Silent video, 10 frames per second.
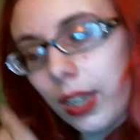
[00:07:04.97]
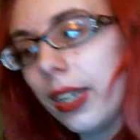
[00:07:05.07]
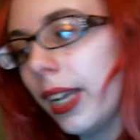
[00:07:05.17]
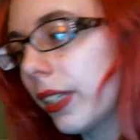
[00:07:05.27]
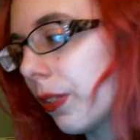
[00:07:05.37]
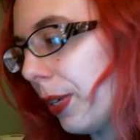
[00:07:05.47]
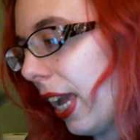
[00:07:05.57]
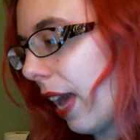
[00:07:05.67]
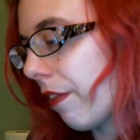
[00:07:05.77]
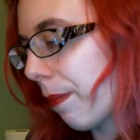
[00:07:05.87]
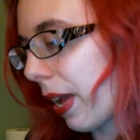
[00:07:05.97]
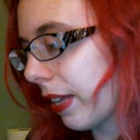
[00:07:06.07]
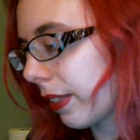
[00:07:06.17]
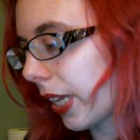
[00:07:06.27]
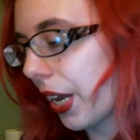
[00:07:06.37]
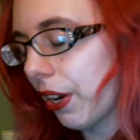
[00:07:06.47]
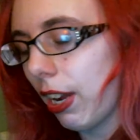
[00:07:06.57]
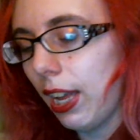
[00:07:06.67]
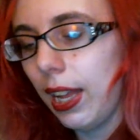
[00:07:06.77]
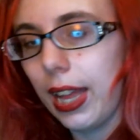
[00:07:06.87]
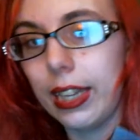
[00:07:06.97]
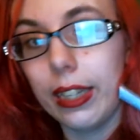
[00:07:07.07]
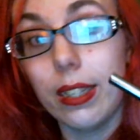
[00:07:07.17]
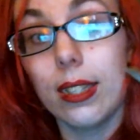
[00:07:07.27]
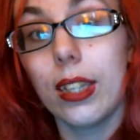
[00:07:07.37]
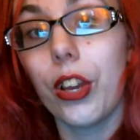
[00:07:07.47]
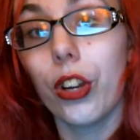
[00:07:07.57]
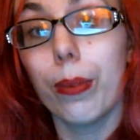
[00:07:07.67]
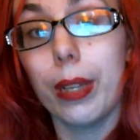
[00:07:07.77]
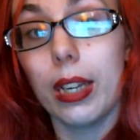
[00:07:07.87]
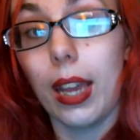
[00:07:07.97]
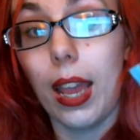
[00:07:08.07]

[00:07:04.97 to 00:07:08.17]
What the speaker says: Next we have a mascara, and this is the Urban